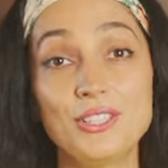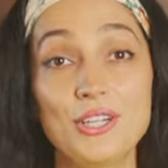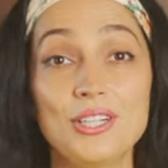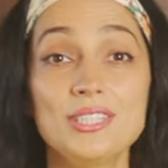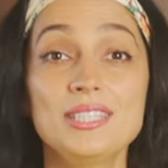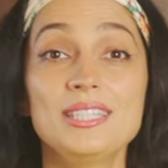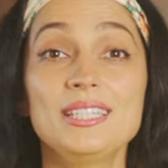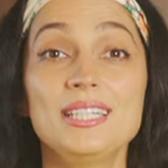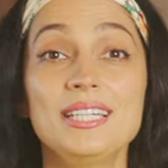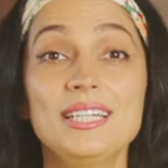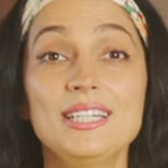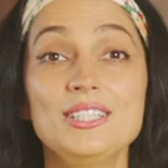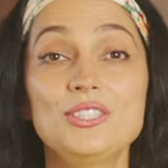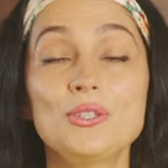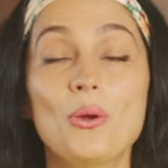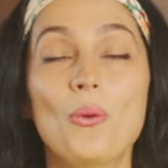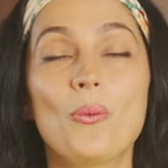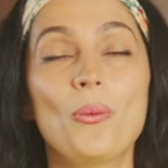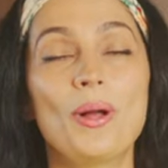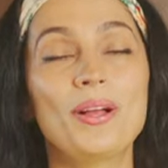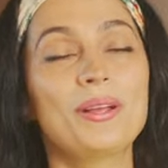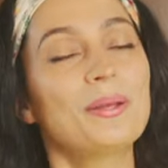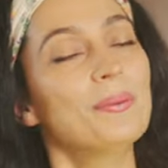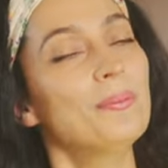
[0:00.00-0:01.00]

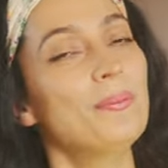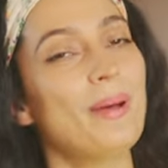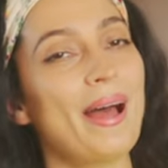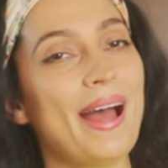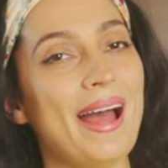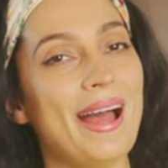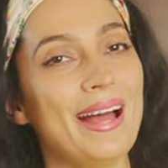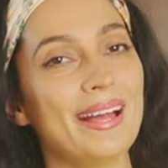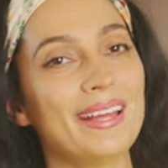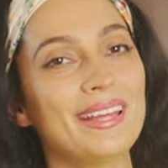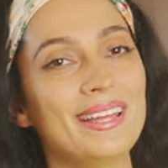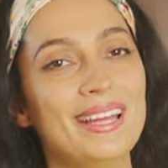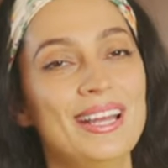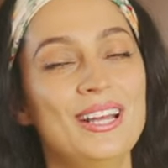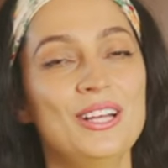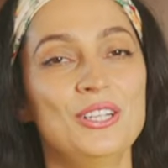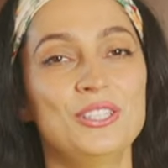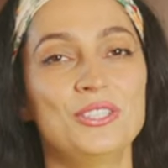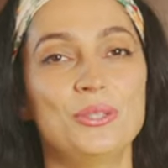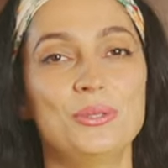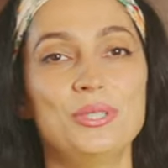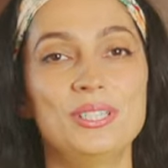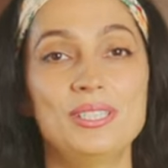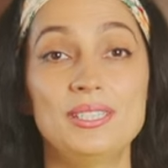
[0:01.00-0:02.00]
Starseeds, welcome back.
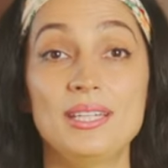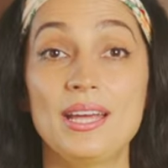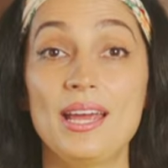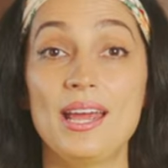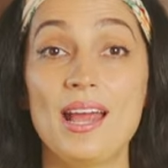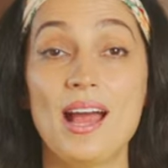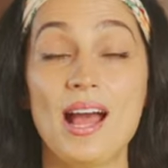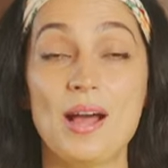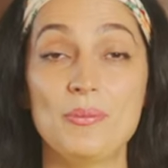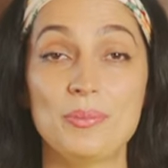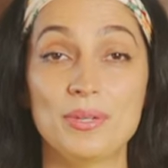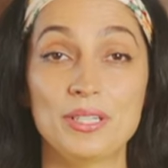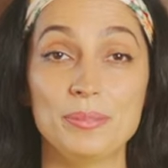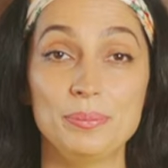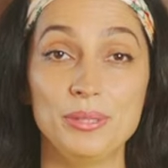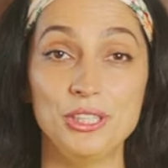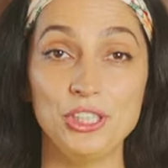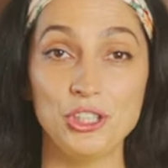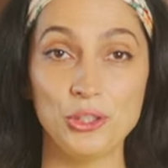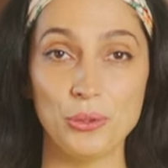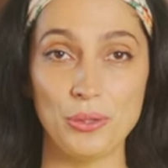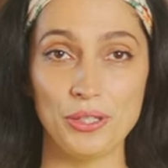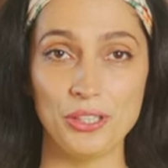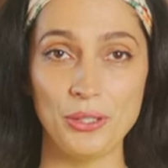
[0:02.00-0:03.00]
So today I'm gonna be
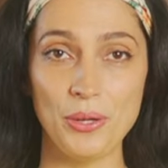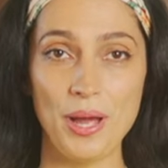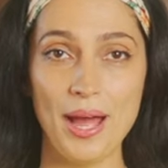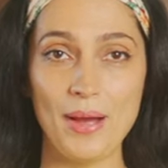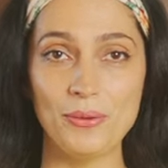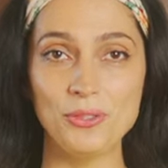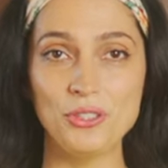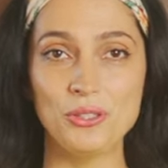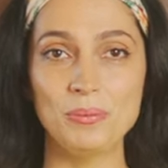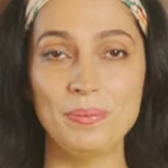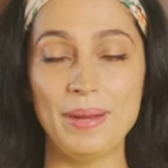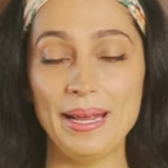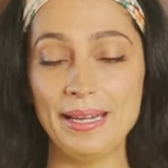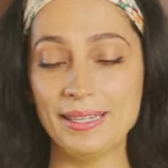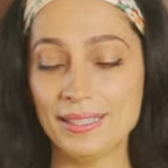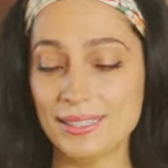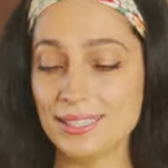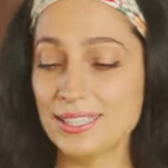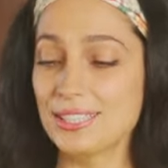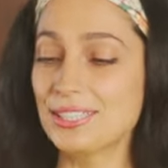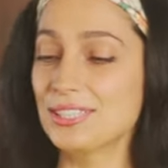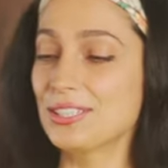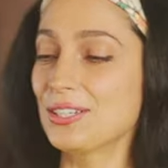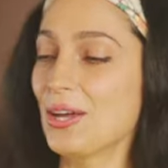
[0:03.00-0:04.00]
showing you how to
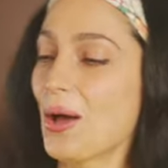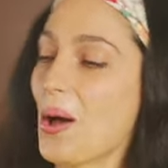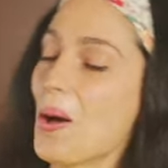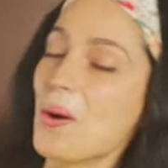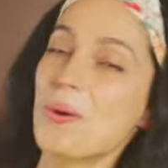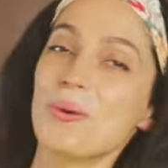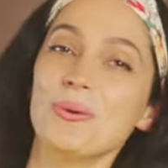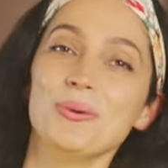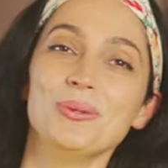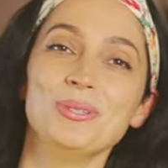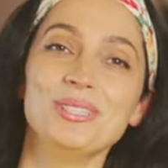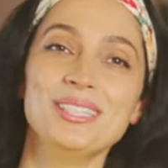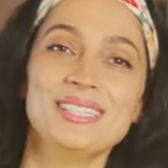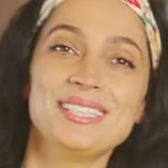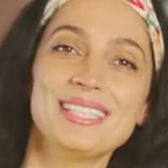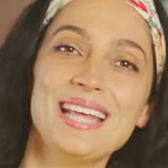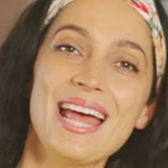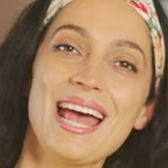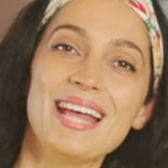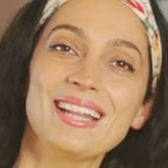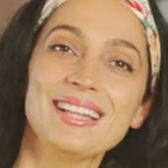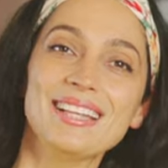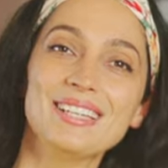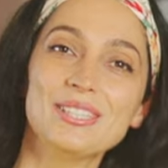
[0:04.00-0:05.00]
make scones,
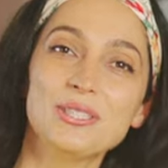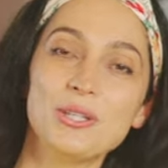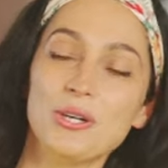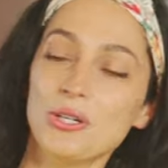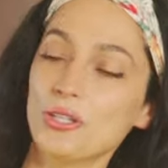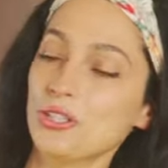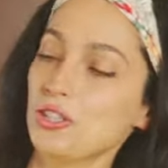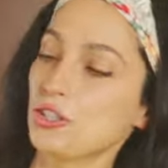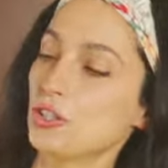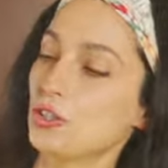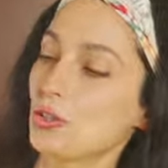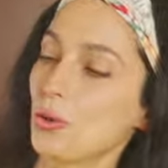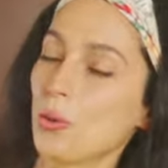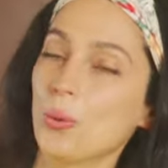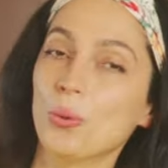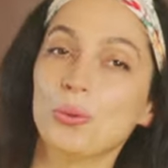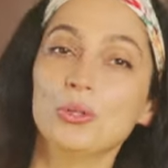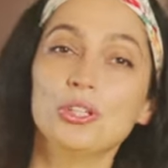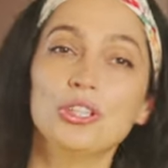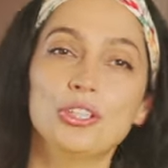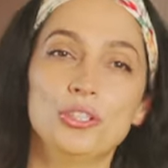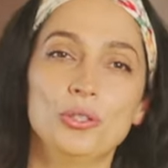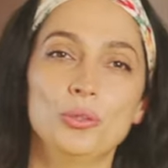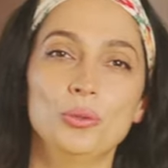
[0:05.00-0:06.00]
and these are so
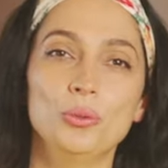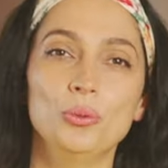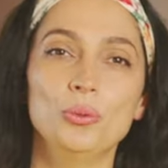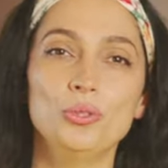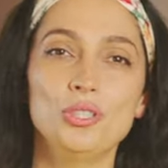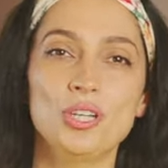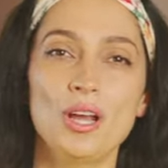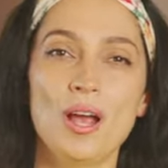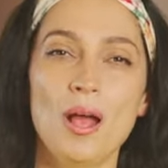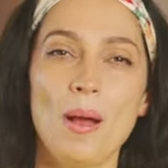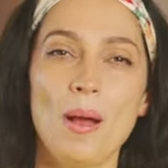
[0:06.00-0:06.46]
cute,